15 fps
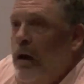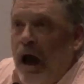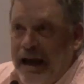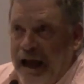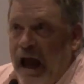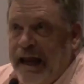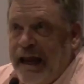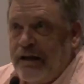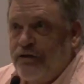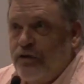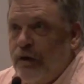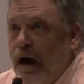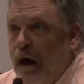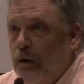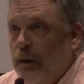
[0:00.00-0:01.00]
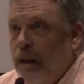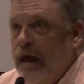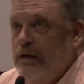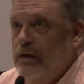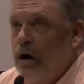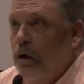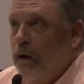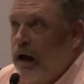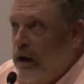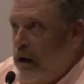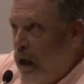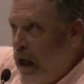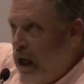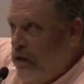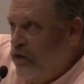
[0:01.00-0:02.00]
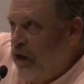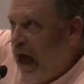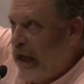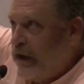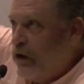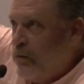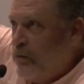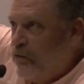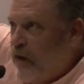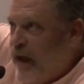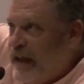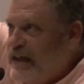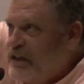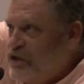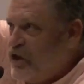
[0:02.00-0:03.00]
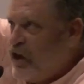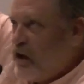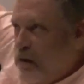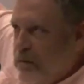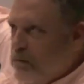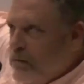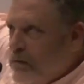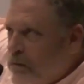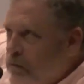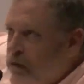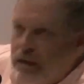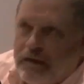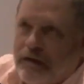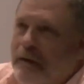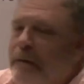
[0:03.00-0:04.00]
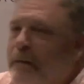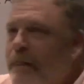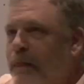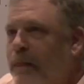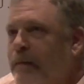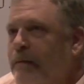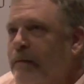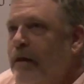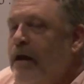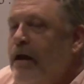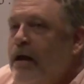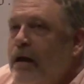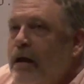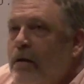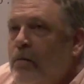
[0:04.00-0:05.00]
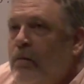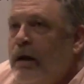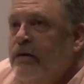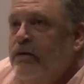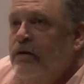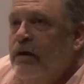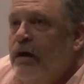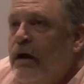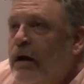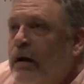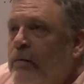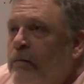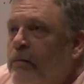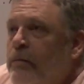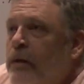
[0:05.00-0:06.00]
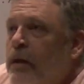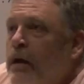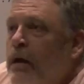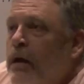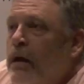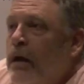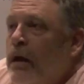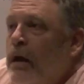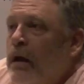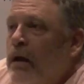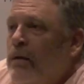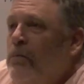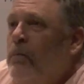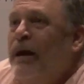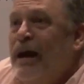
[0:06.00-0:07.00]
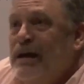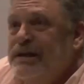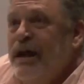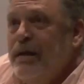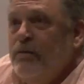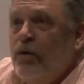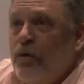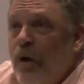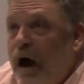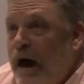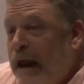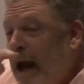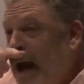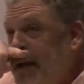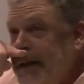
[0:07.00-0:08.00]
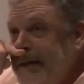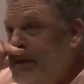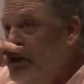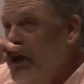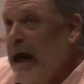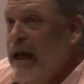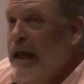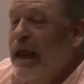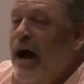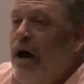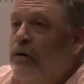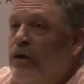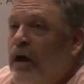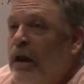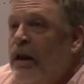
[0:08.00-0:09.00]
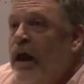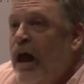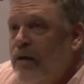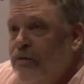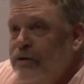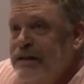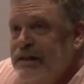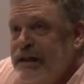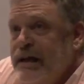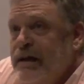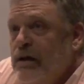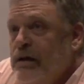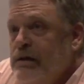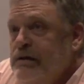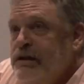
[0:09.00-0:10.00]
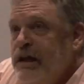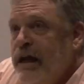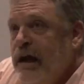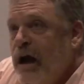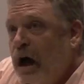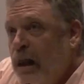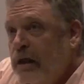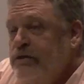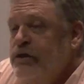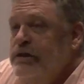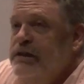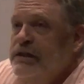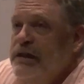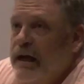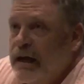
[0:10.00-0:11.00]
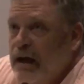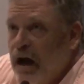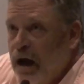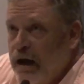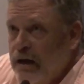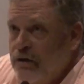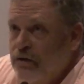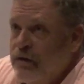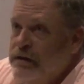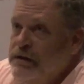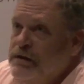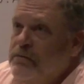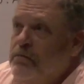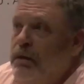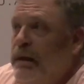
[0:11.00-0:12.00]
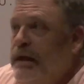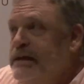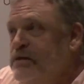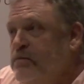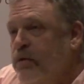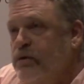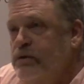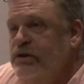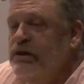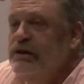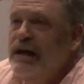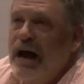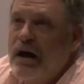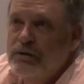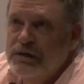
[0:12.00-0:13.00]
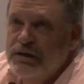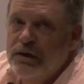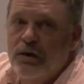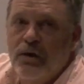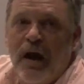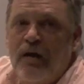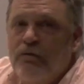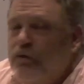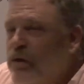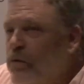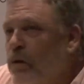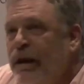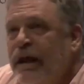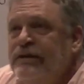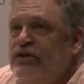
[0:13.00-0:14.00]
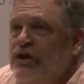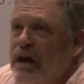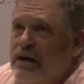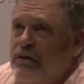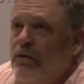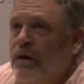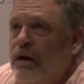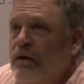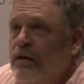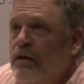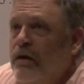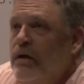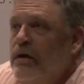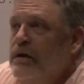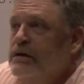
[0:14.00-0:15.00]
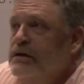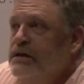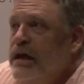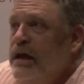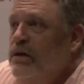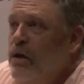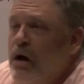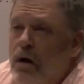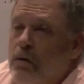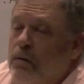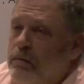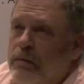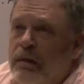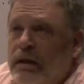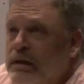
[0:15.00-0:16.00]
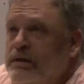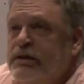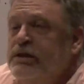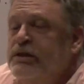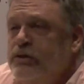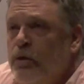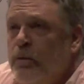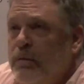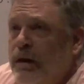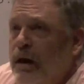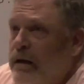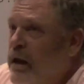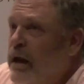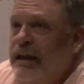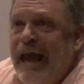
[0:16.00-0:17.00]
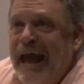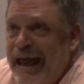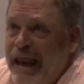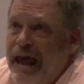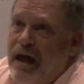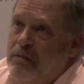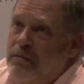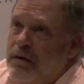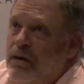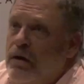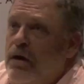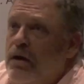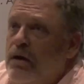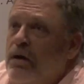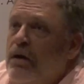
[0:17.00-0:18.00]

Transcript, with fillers: I, I catch her now and then going, Dadum Vanitium. But um, And because I'm neurotic, I did check it out, and every single psychologist, psychiatrist, police person, counselor, everyone I checked with said, no, it's a stupid idea, it can't happen.